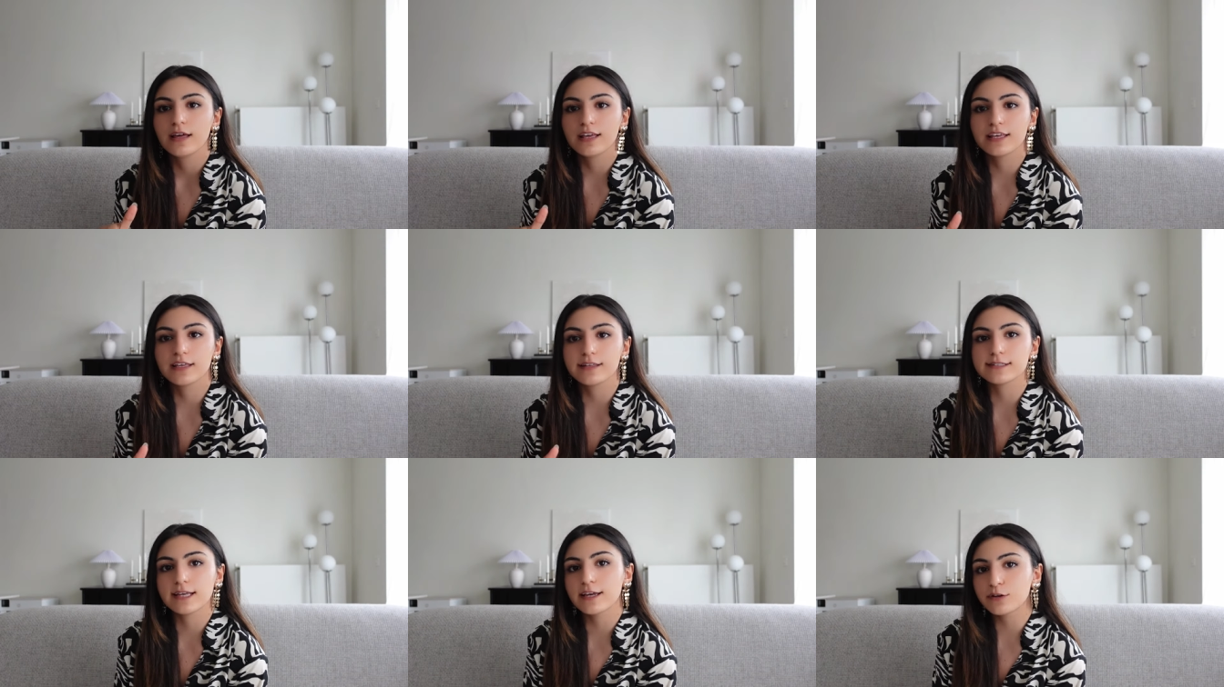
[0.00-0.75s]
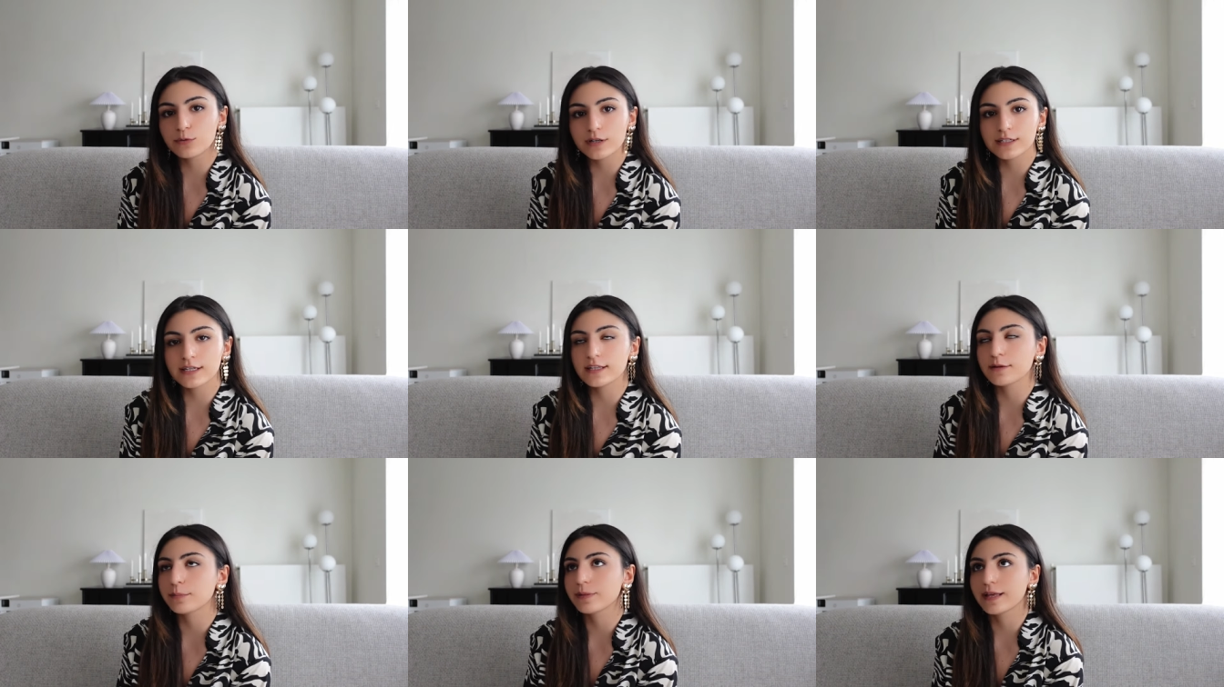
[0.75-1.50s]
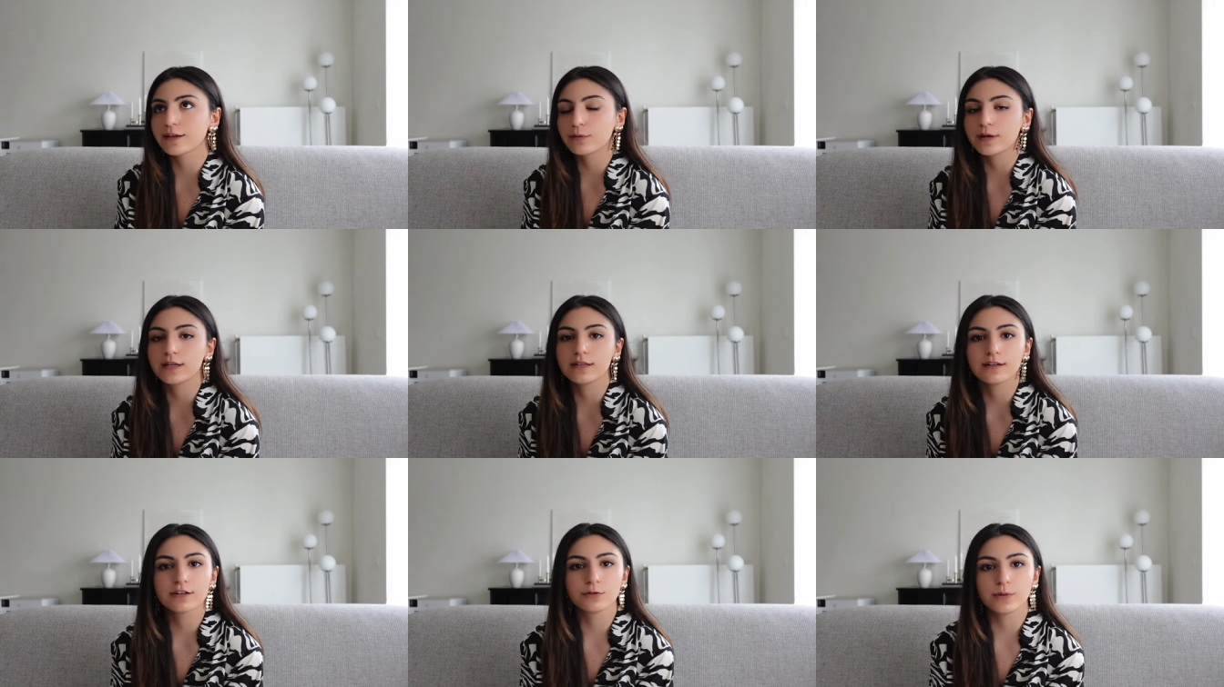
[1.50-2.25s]
a tan one and a black one
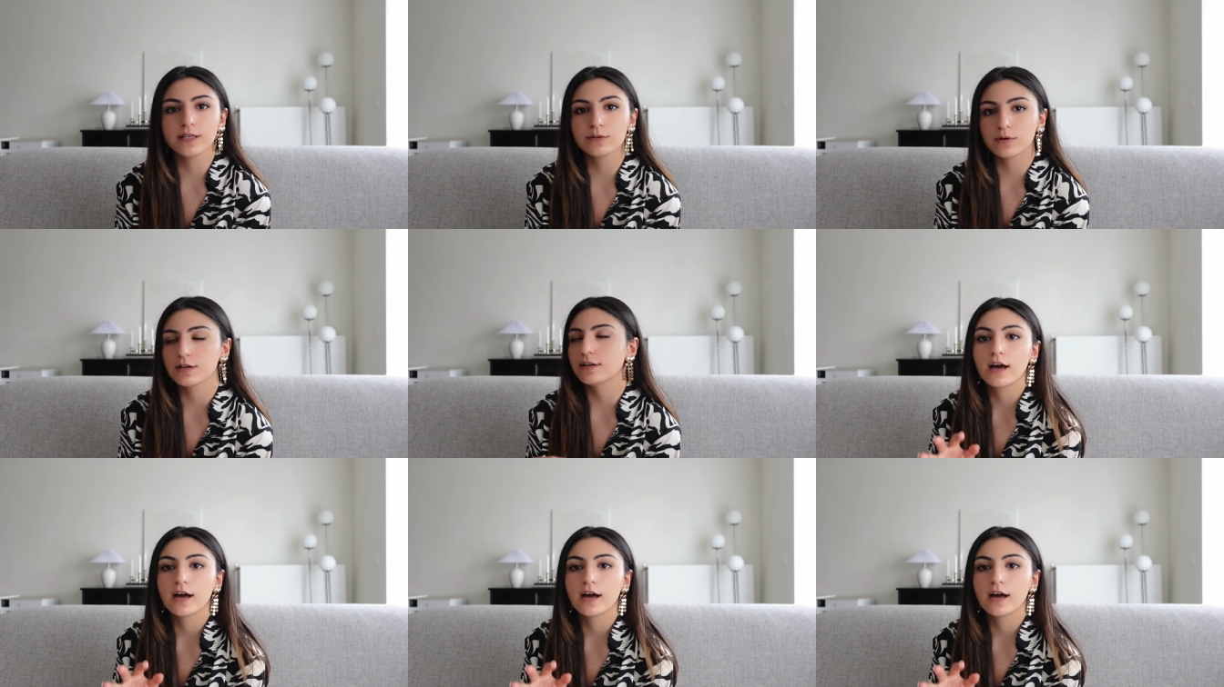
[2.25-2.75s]
and a green one.